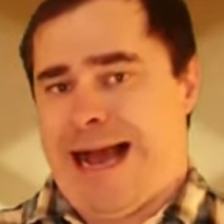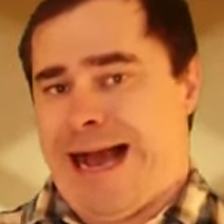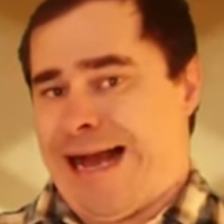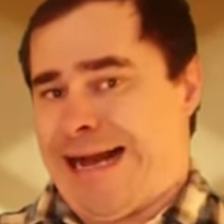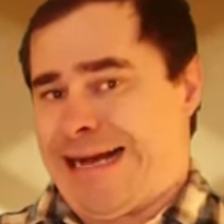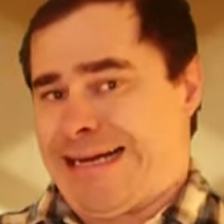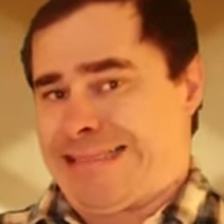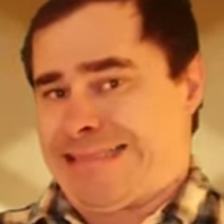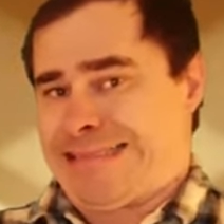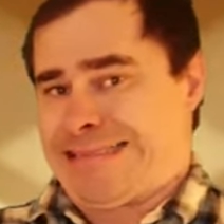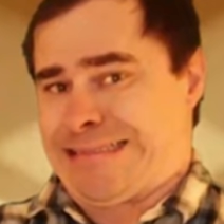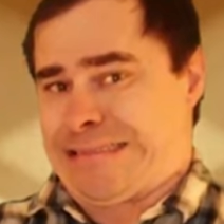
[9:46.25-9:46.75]

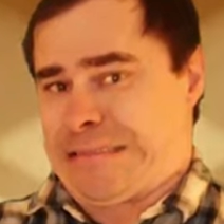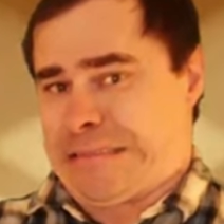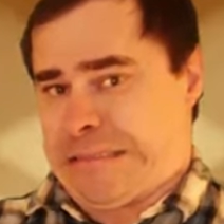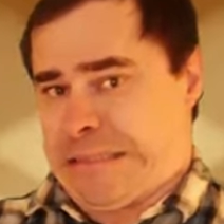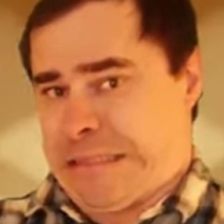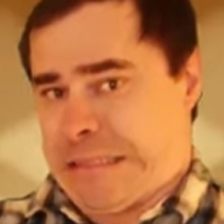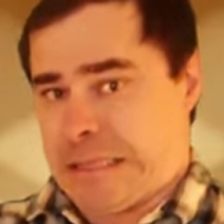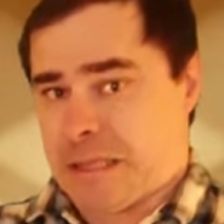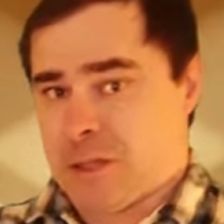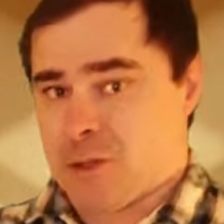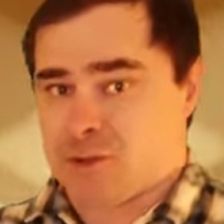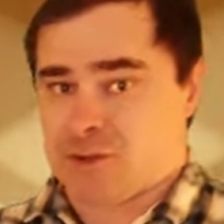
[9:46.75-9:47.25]
And
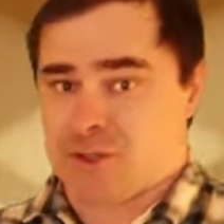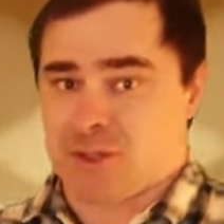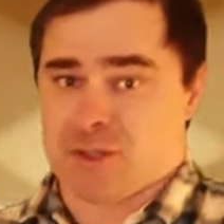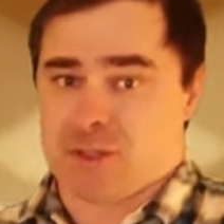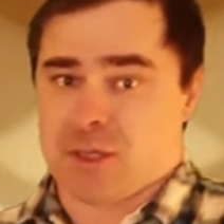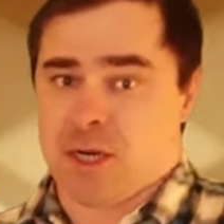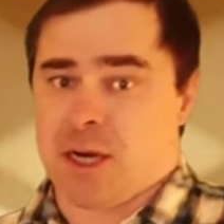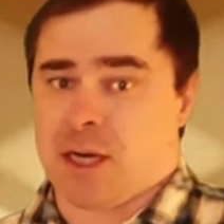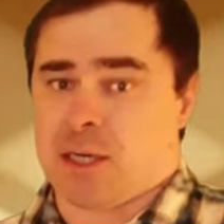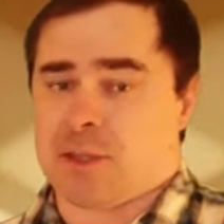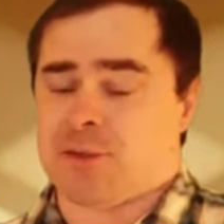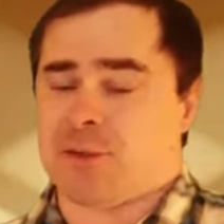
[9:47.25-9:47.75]

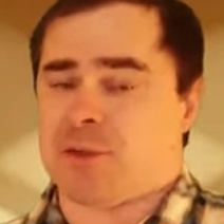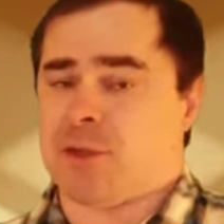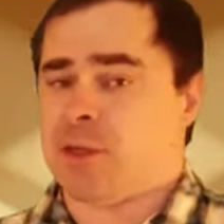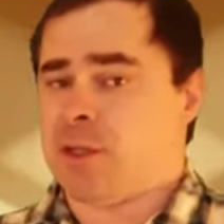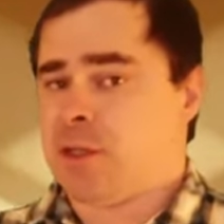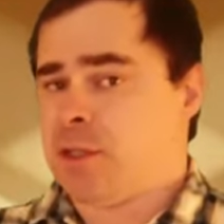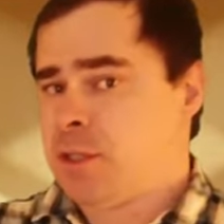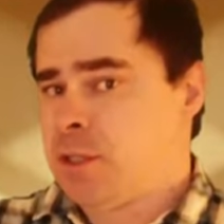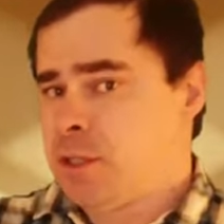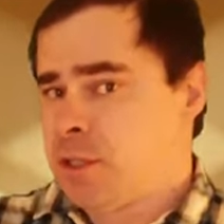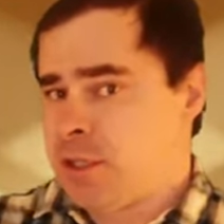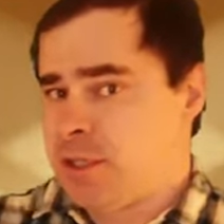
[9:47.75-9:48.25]
L'Occitane.
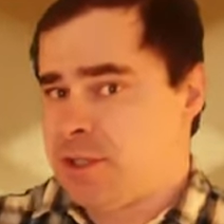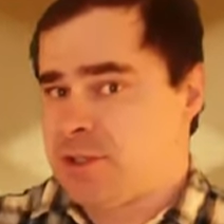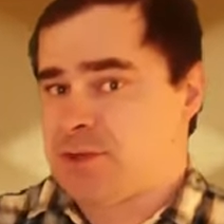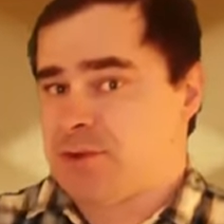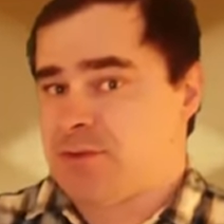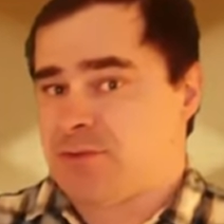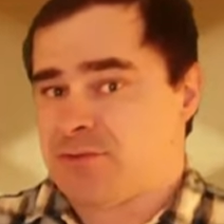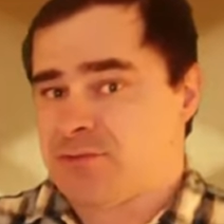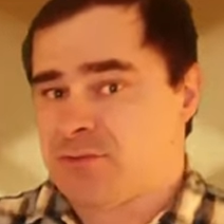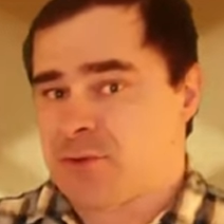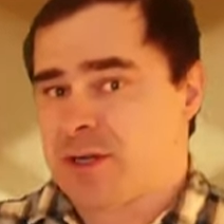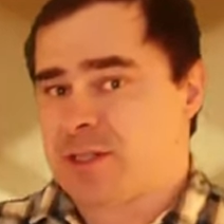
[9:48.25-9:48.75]
It's
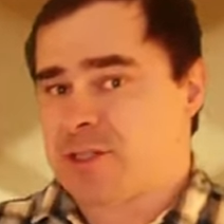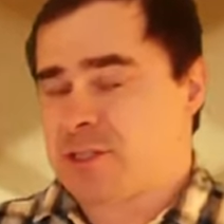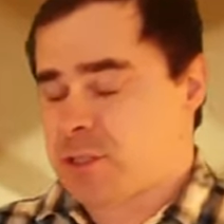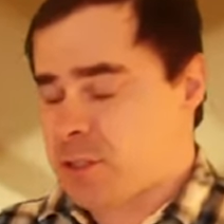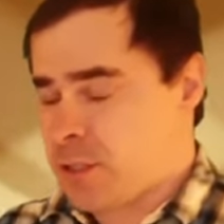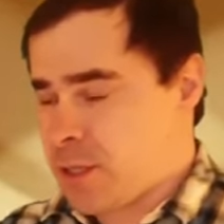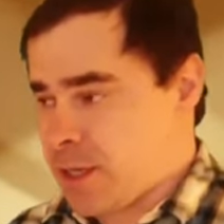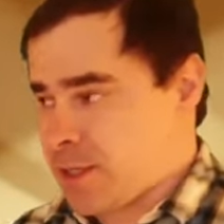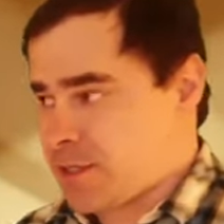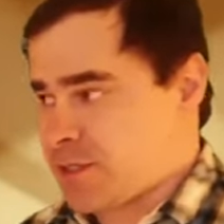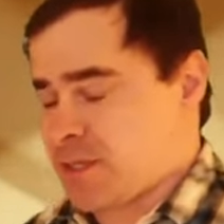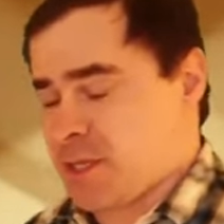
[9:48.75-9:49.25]
a
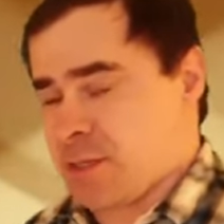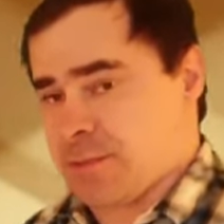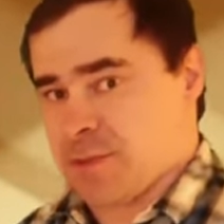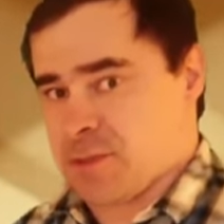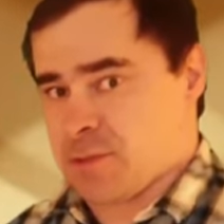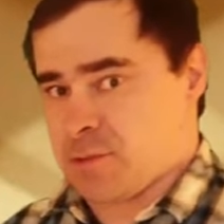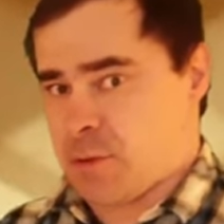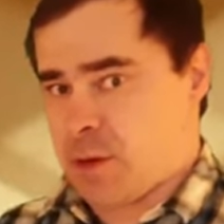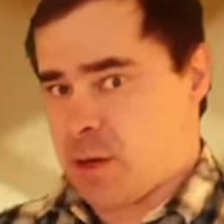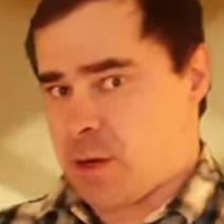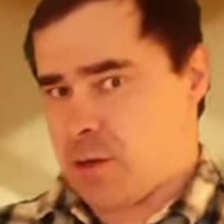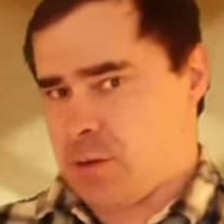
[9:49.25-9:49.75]
French last name
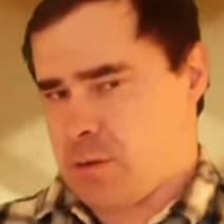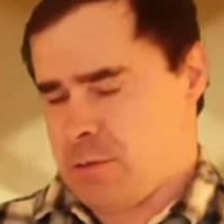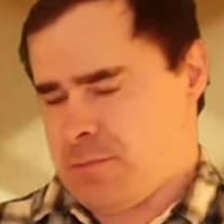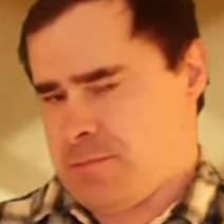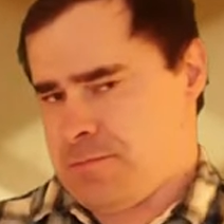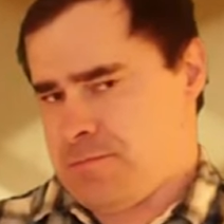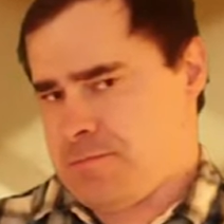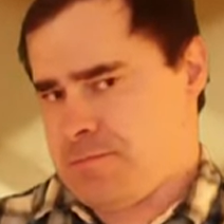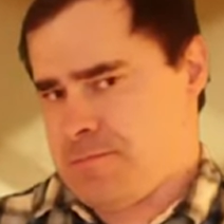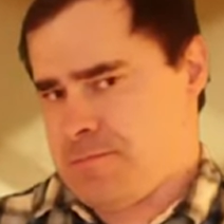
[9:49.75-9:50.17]
as well